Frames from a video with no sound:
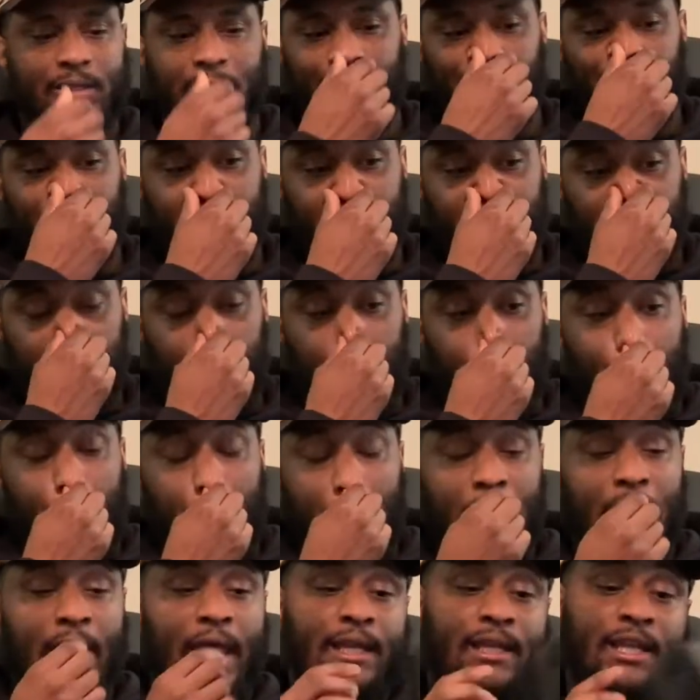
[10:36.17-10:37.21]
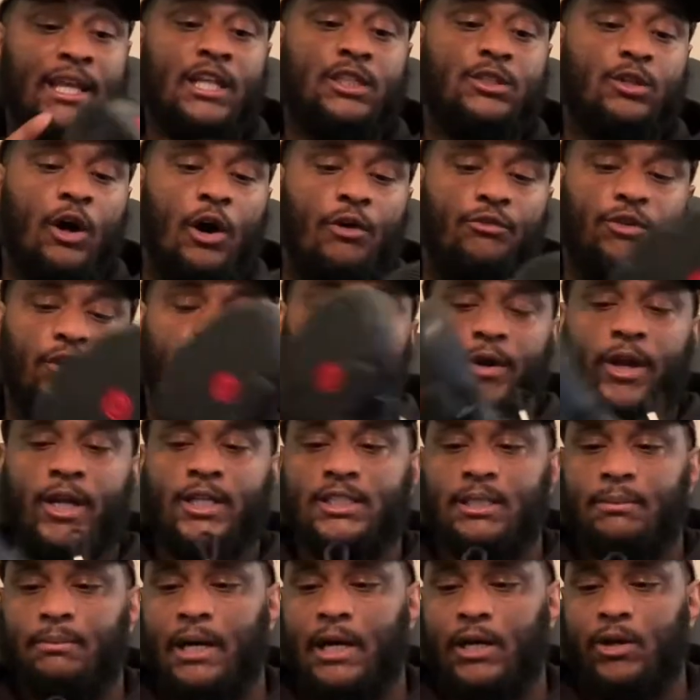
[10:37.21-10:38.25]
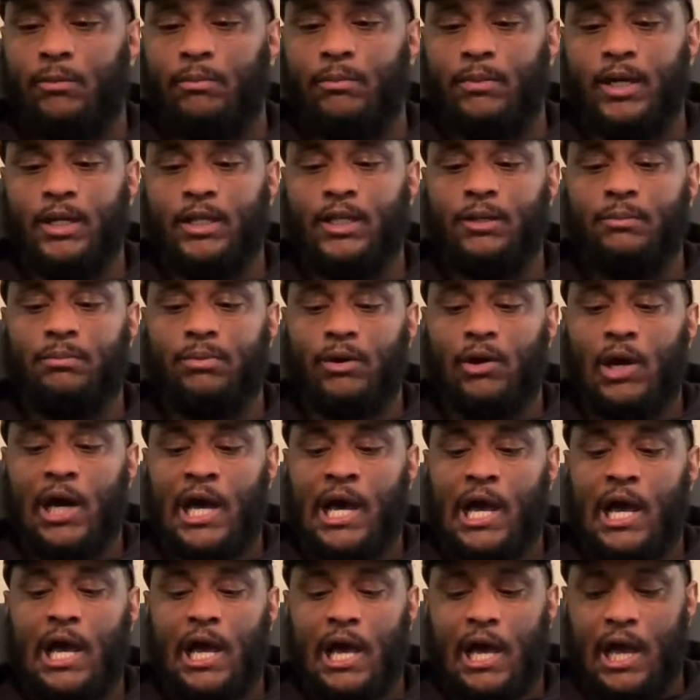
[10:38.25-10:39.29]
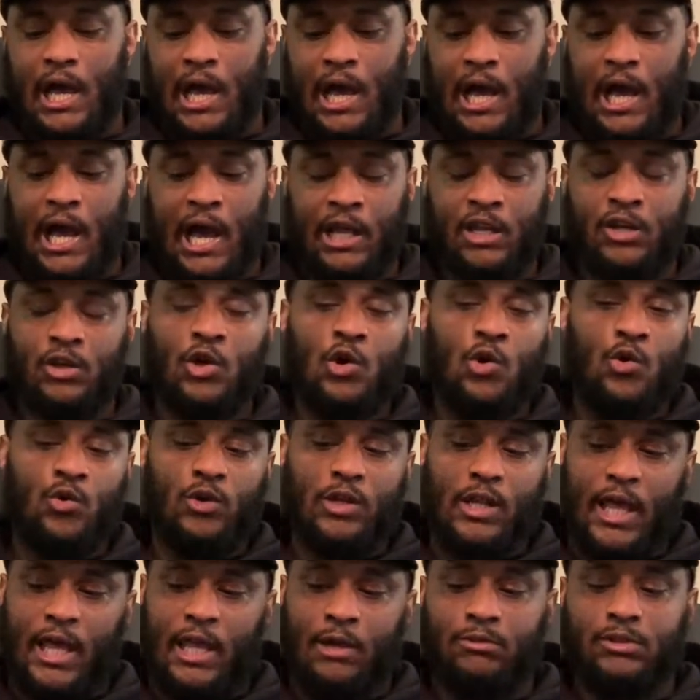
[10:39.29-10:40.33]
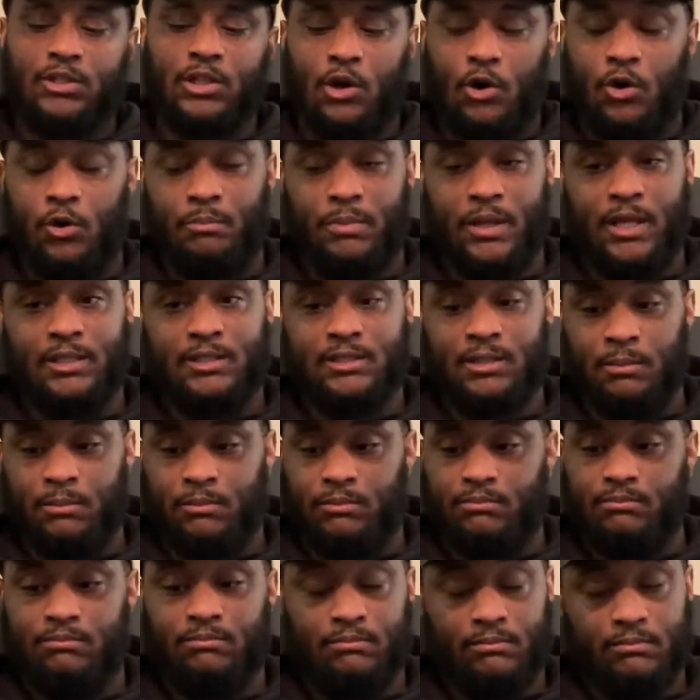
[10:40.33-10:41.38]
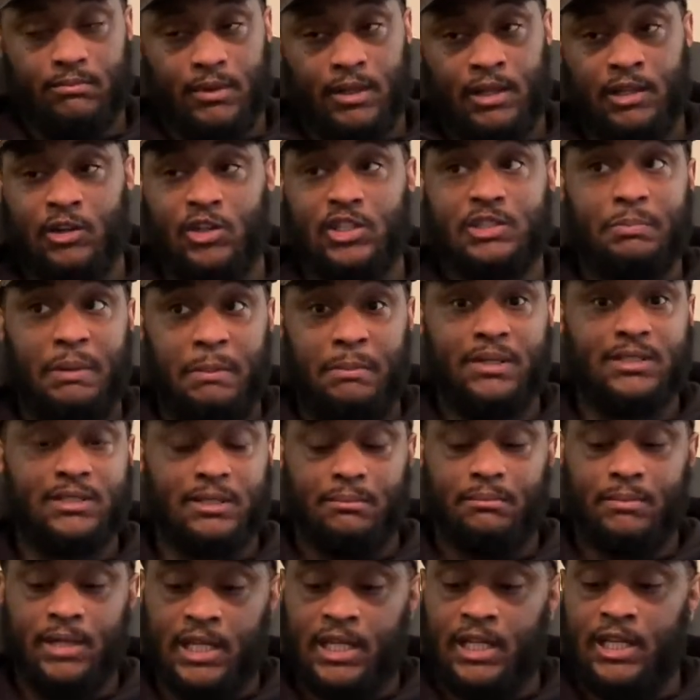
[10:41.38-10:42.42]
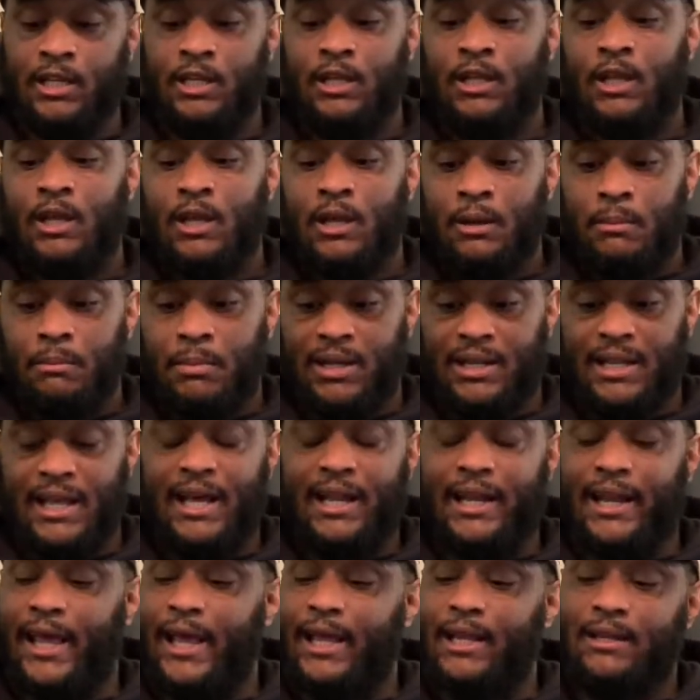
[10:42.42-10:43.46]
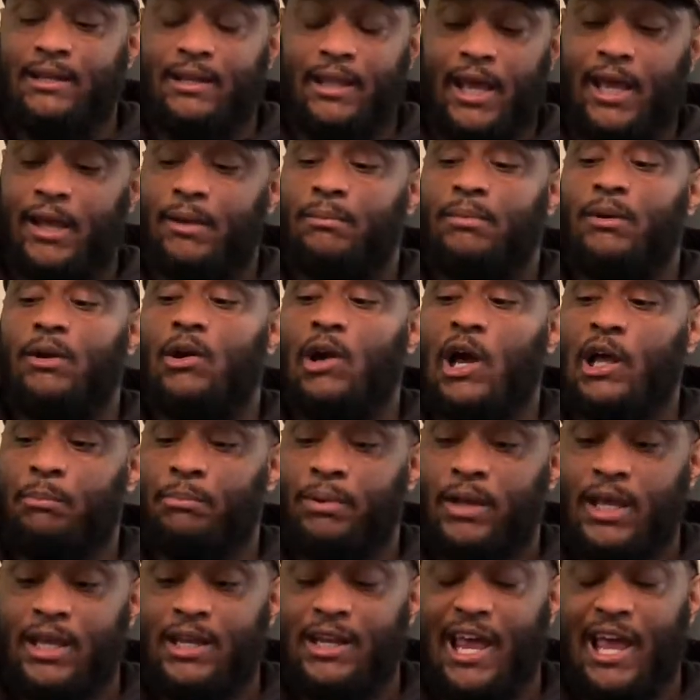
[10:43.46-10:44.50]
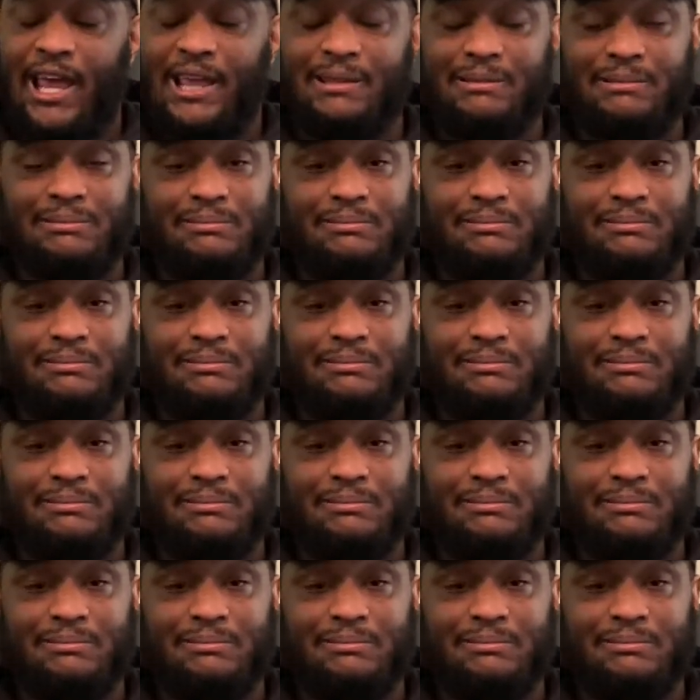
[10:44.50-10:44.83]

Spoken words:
them, and these going for crazy amount of money, bro. I knew like it was gonna be some. He gonna spend me some money, but not like that, bro. I pay like